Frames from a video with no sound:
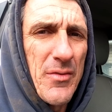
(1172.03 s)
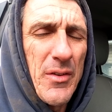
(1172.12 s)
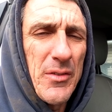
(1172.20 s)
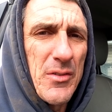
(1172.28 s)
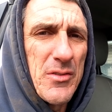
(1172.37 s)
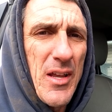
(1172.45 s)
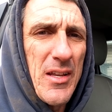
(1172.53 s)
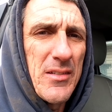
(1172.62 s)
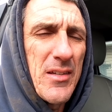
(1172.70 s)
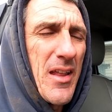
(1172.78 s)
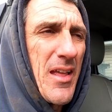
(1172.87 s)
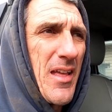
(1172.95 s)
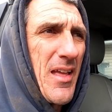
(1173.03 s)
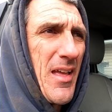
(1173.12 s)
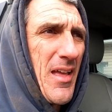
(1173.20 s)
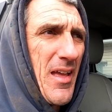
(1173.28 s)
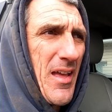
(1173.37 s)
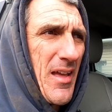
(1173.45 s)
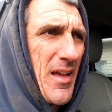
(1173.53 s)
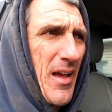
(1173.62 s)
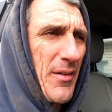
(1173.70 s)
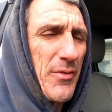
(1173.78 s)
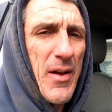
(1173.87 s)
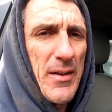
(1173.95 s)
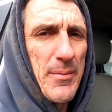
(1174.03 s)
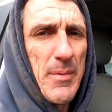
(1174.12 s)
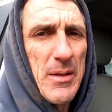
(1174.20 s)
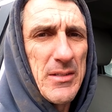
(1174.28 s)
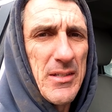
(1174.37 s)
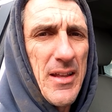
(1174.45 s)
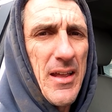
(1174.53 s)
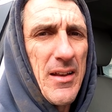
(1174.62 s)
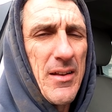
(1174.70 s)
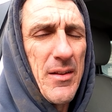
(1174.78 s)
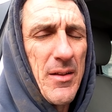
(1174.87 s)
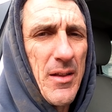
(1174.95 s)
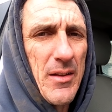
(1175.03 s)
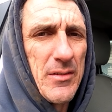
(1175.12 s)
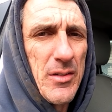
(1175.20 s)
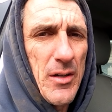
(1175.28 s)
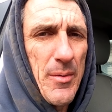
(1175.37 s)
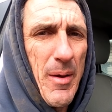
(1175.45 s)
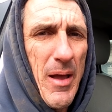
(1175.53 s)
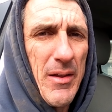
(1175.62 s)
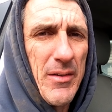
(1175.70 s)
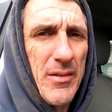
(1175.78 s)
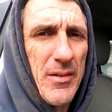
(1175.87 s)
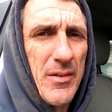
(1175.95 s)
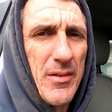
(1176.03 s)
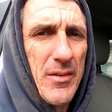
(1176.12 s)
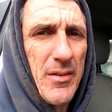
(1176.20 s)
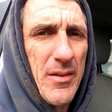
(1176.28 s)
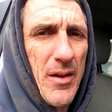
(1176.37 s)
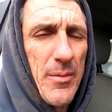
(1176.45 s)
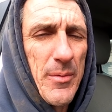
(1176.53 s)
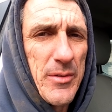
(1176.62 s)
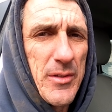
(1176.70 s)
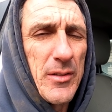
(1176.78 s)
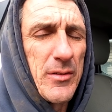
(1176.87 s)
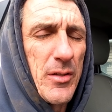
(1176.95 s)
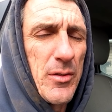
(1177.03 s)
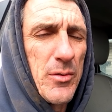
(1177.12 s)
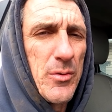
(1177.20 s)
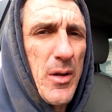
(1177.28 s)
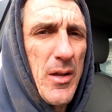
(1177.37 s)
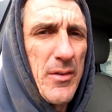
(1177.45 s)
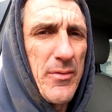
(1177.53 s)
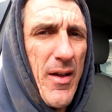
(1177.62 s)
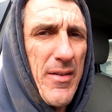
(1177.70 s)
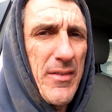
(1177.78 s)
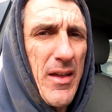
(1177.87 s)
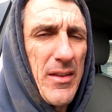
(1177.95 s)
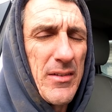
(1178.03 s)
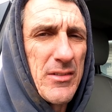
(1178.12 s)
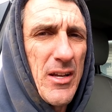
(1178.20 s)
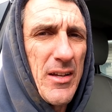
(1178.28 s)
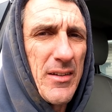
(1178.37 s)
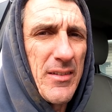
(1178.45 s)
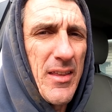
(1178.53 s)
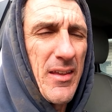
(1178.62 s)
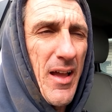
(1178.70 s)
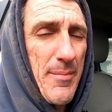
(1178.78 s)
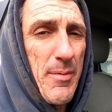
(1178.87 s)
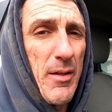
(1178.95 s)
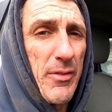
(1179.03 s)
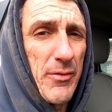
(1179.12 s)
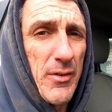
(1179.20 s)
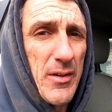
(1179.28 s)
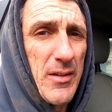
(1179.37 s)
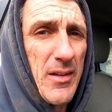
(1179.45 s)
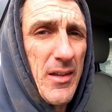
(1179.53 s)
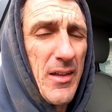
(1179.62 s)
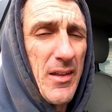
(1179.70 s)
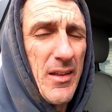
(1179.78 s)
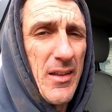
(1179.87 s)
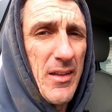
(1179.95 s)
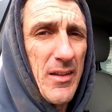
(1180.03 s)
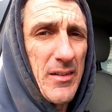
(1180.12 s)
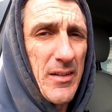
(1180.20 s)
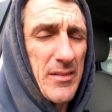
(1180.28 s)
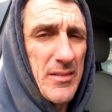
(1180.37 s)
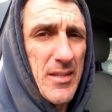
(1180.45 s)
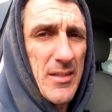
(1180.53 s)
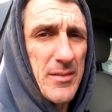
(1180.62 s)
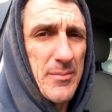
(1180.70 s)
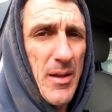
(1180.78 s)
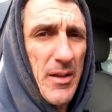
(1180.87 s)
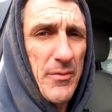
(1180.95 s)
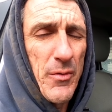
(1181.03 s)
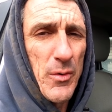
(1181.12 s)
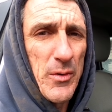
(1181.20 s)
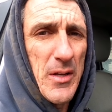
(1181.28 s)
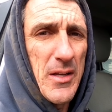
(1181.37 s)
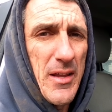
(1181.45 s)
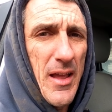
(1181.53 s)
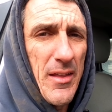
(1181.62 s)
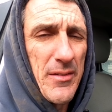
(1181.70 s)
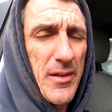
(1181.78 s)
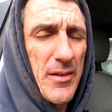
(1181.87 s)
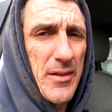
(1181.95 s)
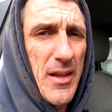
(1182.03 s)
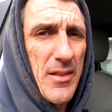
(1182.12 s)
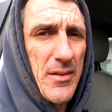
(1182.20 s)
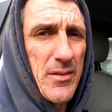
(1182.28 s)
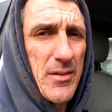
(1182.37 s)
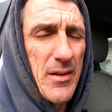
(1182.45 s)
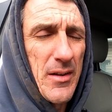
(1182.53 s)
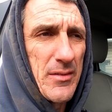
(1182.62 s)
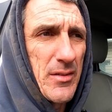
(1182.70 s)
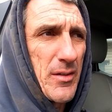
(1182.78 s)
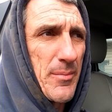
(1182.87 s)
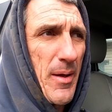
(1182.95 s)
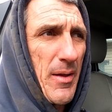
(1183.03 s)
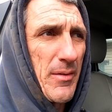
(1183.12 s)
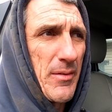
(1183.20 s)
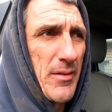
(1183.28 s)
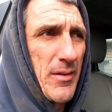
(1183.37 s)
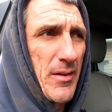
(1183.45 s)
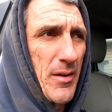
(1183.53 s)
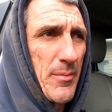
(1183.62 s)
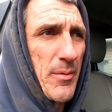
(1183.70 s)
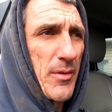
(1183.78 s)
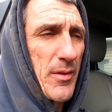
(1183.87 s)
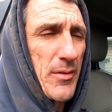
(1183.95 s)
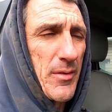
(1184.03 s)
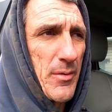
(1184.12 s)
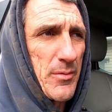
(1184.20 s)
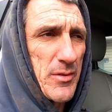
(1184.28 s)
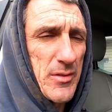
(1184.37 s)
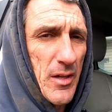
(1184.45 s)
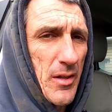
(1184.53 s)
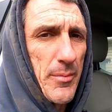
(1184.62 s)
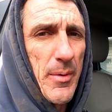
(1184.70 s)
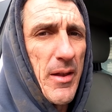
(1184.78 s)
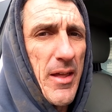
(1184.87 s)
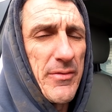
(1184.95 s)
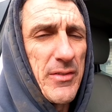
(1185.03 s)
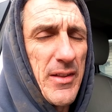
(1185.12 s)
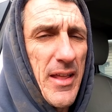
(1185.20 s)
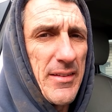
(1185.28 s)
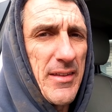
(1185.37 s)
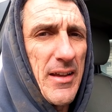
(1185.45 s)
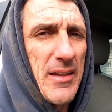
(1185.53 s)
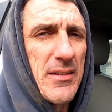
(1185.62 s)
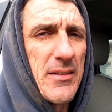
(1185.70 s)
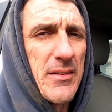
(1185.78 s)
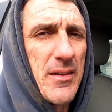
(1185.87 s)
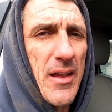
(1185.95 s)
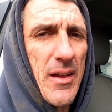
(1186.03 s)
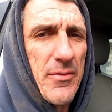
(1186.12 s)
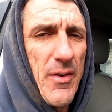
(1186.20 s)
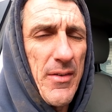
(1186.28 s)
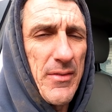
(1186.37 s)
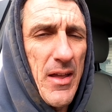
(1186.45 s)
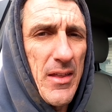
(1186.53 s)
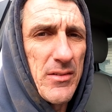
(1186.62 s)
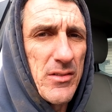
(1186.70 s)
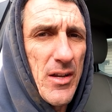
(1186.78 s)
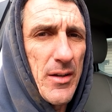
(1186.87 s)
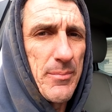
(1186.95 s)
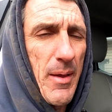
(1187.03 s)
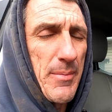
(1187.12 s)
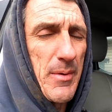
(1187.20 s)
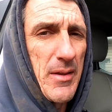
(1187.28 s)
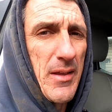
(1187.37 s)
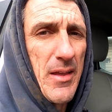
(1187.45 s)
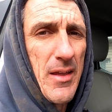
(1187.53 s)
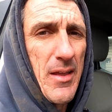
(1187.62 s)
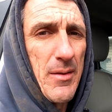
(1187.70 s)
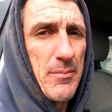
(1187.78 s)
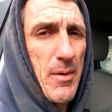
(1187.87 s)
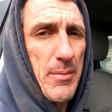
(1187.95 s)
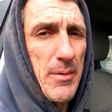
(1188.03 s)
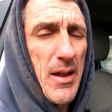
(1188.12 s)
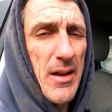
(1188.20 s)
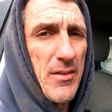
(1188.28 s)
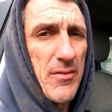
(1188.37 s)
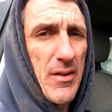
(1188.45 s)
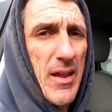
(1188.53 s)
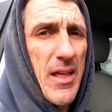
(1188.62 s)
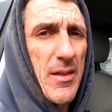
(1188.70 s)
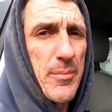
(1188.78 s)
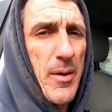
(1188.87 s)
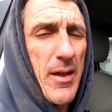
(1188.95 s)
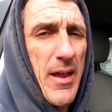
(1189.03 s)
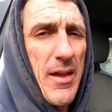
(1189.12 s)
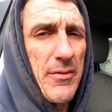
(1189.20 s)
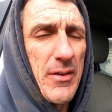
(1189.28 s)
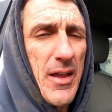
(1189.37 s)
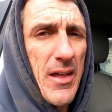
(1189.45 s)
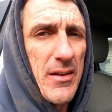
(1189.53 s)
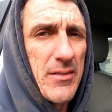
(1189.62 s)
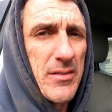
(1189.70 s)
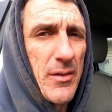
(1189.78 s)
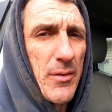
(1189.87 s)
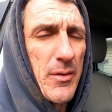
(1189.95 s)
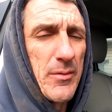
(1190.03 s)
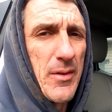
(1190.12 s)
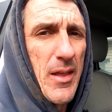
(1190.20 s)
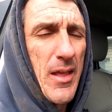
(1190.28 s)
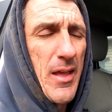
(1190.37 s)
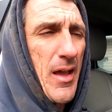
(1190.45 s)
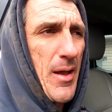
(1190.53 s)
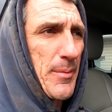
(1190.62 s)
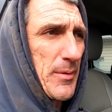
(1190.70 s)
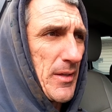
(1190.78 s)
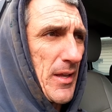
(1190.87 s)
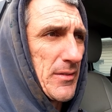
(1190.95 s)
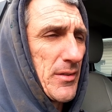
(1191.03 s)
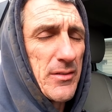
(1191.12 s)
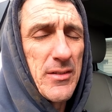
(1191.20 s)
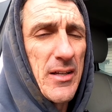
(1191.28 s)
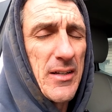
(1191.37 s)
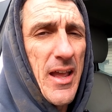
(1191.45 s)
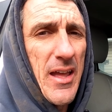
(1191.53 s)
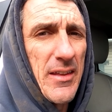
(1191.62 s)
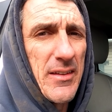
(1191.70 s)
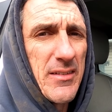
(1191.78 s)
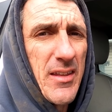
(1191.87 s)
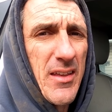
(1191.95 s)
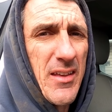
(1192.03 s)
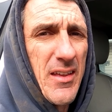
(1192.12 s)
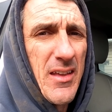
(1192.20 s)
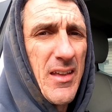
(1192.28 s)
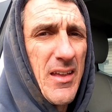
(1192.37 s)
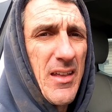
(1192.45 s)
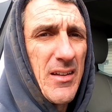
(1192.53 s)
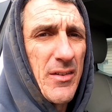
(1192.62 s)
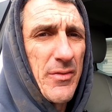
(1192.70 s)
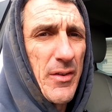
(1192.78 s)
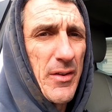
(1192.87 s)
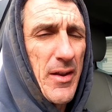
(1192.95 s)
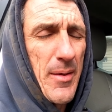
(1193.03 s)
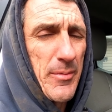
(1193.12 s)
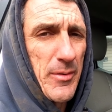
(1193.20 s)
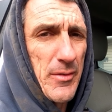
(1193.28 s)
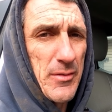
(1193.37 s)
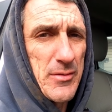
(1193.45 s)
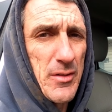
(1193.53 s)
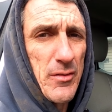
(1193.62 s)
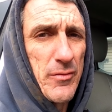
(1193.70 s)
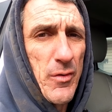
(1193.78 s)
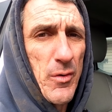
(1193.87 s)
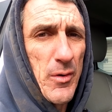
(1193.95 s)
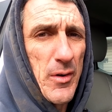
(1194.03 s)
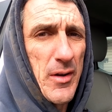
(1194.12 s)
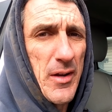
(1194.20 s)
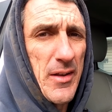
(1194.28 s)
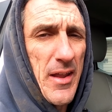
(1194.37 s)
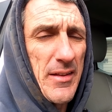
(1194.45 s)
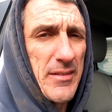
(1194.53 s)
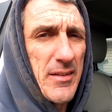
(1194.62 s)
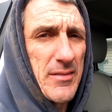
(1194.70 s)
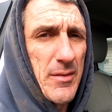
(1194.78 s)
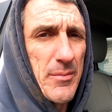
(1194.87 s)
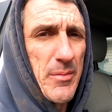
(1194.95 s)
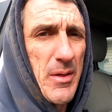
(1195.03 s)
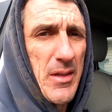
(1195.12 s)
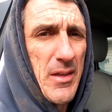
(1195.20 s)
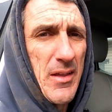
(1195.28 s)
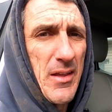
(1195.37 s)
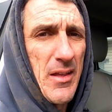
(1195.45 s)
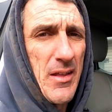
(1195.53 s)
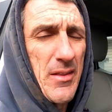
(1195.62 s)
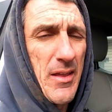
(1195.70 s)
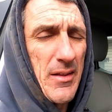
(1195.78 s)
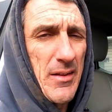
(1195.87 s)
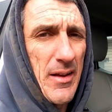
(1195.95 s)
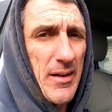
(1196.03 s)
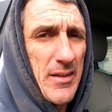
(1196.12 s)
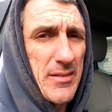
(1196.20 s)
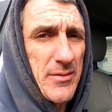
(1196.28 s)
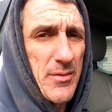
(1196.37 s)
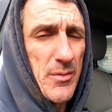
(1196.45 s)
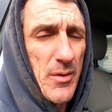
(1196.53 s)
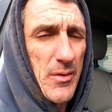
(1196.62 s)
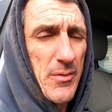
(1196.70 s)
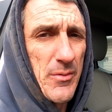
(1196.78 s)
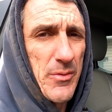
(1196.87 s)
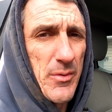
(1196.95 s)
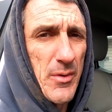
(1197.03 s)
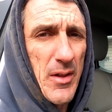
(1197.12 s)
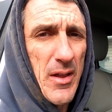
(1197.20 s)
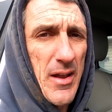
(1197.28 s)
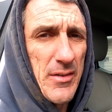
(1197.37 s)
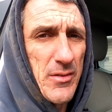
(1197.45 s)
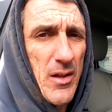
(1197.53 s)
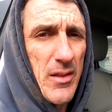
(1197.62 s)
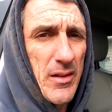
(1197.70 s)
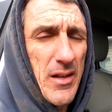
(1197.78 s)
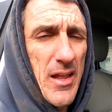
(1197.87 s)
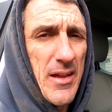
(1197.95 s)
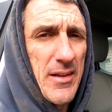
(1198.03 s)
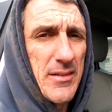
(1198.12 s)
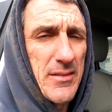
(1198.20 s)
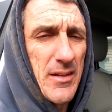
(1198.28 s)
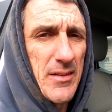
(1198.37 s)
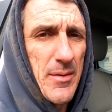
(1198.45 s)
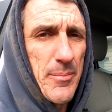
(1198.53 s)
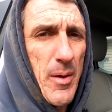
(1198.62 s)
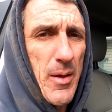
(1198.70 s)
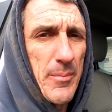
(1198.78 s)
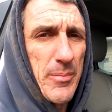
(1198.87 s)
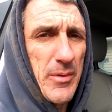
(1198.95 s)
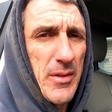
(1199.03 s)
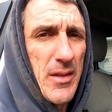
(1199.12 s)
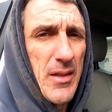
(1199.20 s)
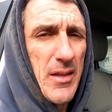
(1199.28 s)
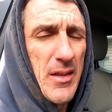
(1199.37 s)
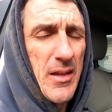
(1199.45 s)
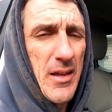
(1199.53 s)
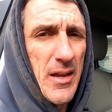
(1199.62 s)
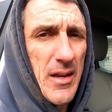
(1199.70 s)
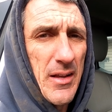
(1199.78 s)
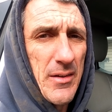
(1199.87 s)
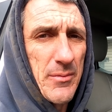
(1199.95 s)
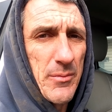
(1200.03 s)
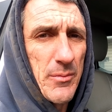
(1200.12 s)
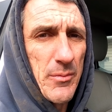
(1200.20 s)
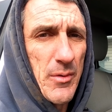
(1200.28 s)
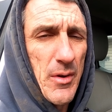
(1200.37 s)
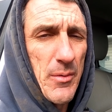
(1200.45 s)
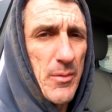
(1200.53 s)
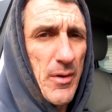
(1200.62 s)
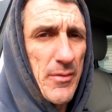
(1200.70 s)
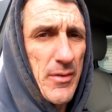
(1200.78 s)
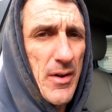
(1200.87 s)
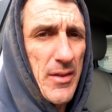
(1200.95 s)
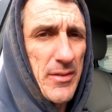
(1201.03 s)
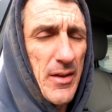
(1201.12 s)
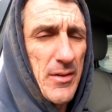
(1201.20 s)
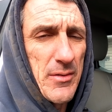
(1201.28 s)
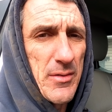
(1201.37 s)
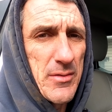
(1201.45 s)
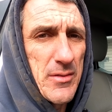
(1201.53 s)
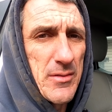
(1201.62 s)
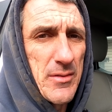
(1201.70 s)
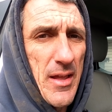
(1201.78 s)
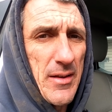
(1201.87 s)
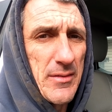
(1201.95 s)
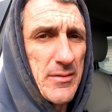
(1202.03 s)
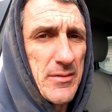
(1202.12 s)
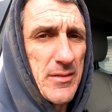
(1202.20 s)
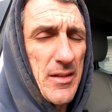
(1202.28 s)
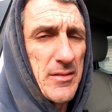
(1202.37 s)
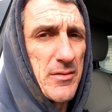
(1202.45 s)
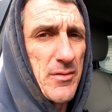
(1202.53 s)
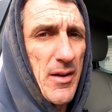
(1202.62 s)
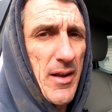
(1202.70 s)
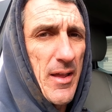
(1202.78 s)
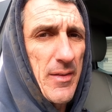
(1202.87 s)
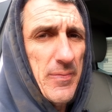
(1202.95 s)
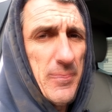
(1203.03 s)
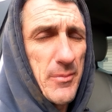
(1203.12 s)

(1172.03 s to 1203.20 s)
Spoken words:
the filter change. I forgot to mention that it almost took 2 5-gallon jugs. I bought 3 because the system takes 14 gallons altogether, and it took there was just a little bit left in that second 5-gallon jug, maybe not even a gallon, probably half a gallon. So I'm gonna say it took 10 gallons to fill it up. So there's still 4 in that system that I guess through the hydraulic lines and the pumps and wherever else that doesn't drain out.